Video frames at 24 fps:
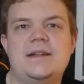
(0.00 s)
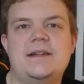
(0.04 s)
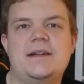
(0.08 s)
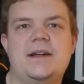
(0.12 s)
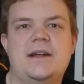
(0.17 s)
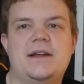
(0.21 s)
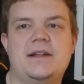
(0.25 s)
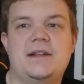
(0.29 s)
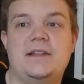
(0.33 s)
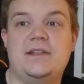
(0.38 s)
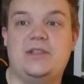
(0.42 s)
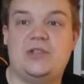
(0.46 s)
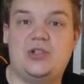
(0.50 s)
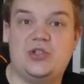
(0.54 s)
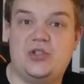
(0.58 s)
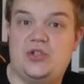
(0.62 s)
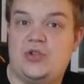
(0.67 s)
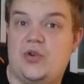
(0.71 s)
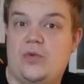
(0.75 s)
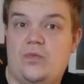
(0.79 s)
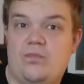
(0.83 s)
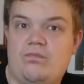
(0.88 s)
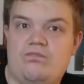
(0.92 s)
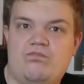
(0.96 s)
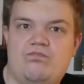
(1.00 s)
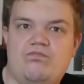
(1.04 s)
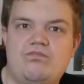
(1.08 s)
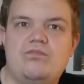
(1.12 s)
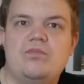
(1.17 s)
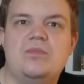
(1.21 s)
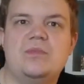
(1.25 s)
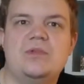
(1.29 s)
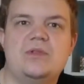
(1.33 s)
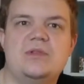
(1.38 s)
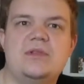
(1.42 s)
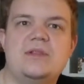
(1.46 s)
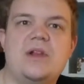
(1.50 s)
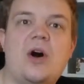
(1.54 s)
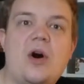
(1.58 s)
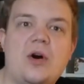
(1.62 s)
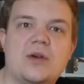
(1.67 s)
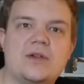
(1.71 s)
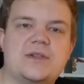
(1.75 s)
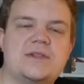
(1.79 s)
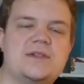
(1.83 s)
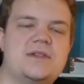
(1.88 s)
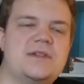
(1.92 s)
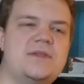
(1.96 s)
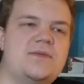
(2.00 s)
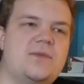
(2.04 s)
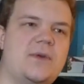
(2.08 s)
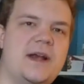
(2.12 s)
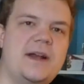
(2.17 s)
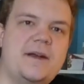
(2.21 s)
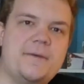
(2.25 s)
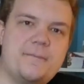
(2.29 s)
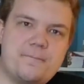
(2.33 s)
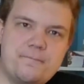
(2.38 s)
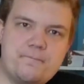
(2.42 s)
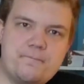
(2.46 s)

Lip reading: They just go lost, right?